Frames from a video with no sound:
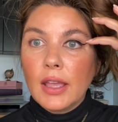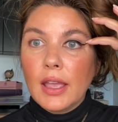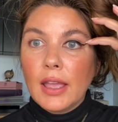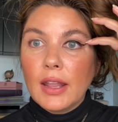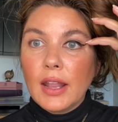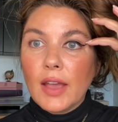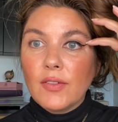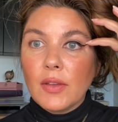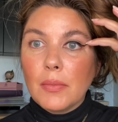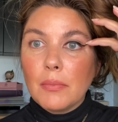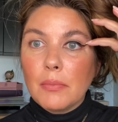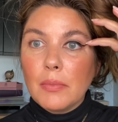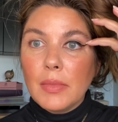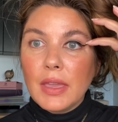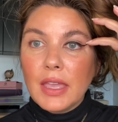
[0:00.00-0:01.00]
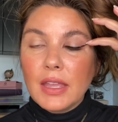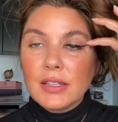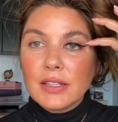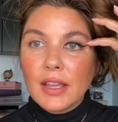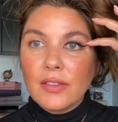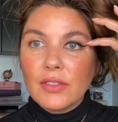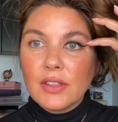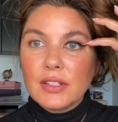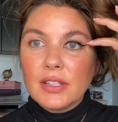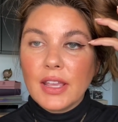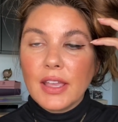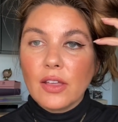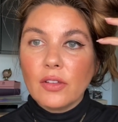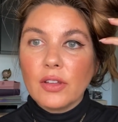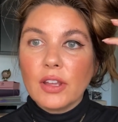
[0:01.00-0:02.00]
and have it meet at the
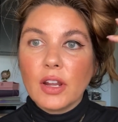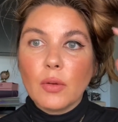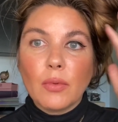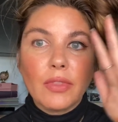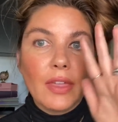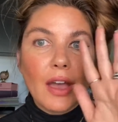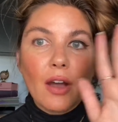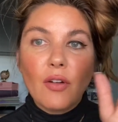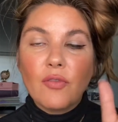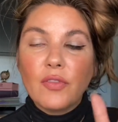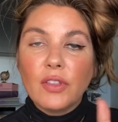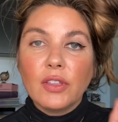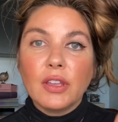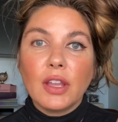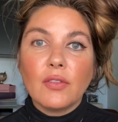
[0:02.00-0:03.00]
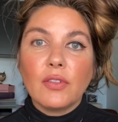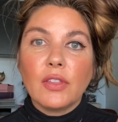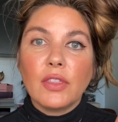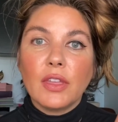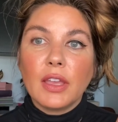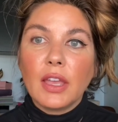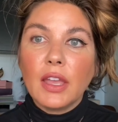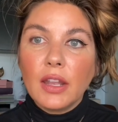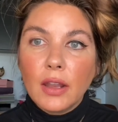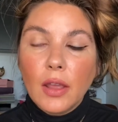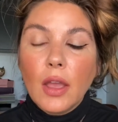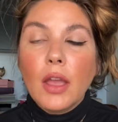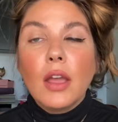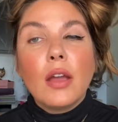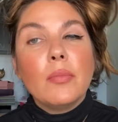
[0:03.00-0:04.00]
tail here without filling everything in.
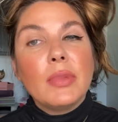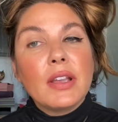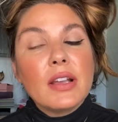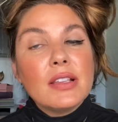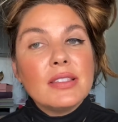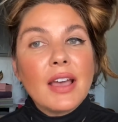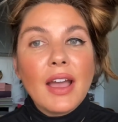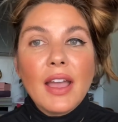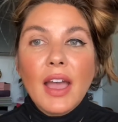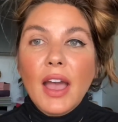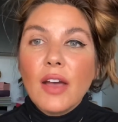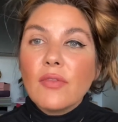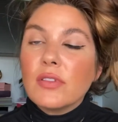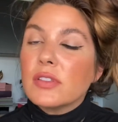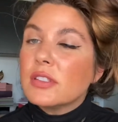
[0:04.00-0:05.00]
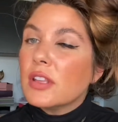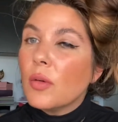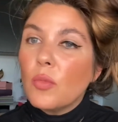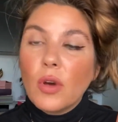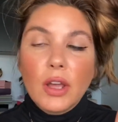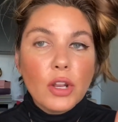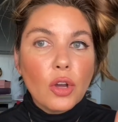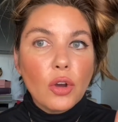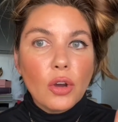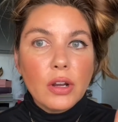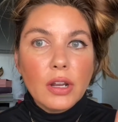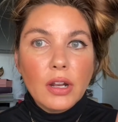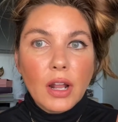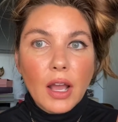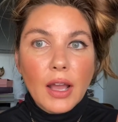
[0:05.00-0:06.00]
Because I have somewhat
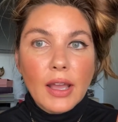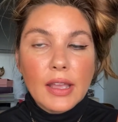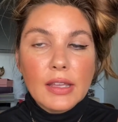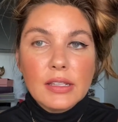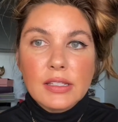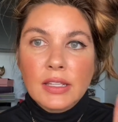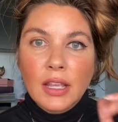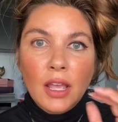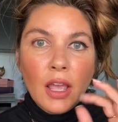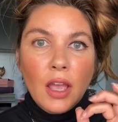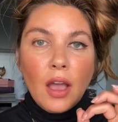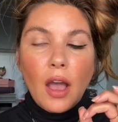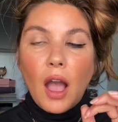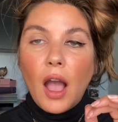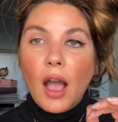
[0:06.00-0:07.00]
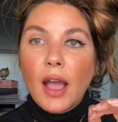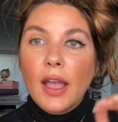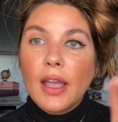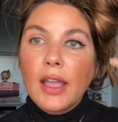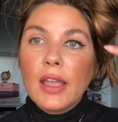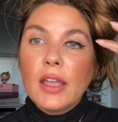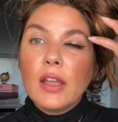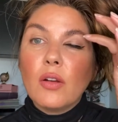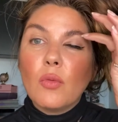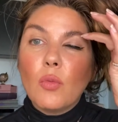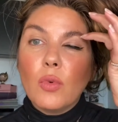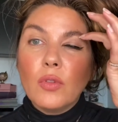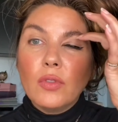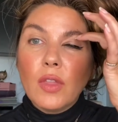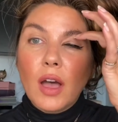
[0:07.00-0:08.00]
hooded eyes, I
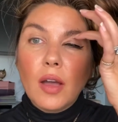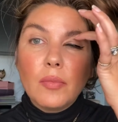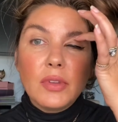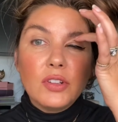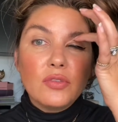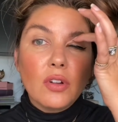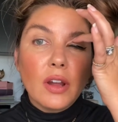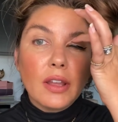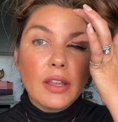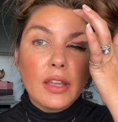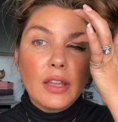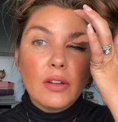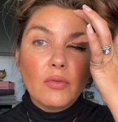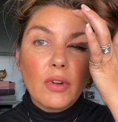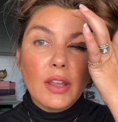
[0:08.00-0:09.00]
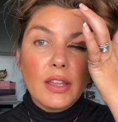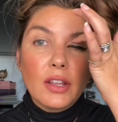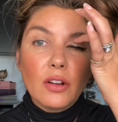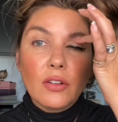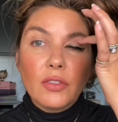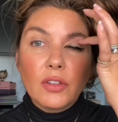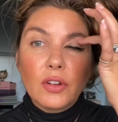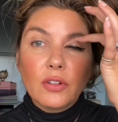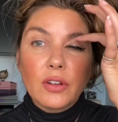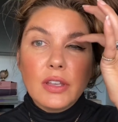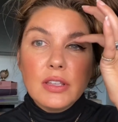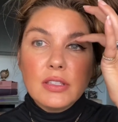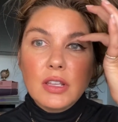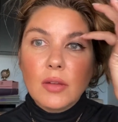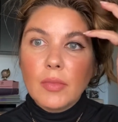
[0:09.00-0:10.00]
will not be drawing it right here at the
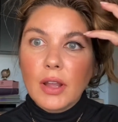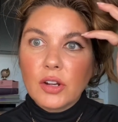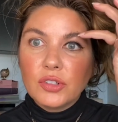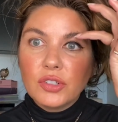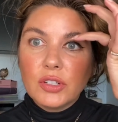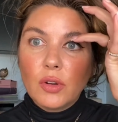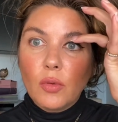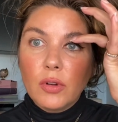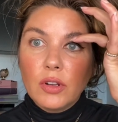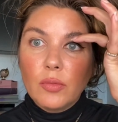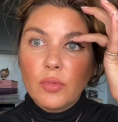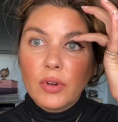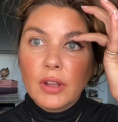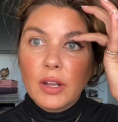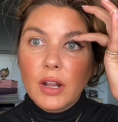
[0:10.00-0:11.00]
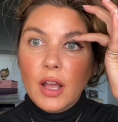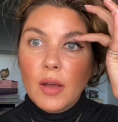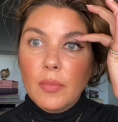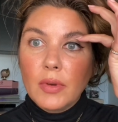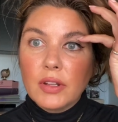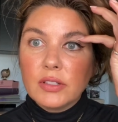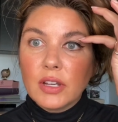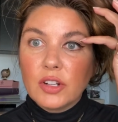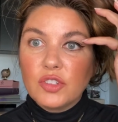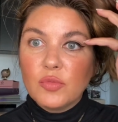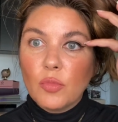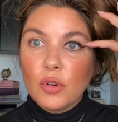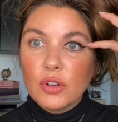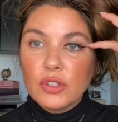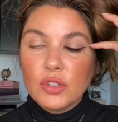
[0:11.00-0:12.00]
crease. I'm actually going to bring it up a touch
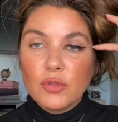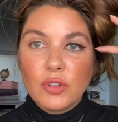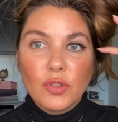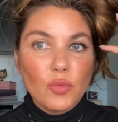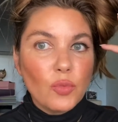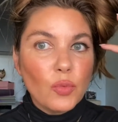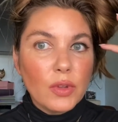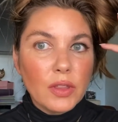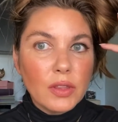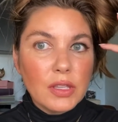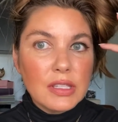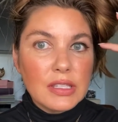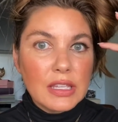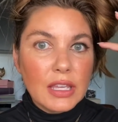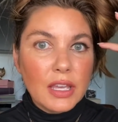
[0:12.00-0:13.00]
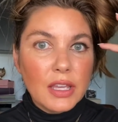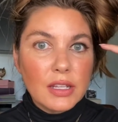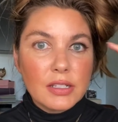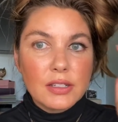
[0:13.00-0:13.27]
more so you can really see it.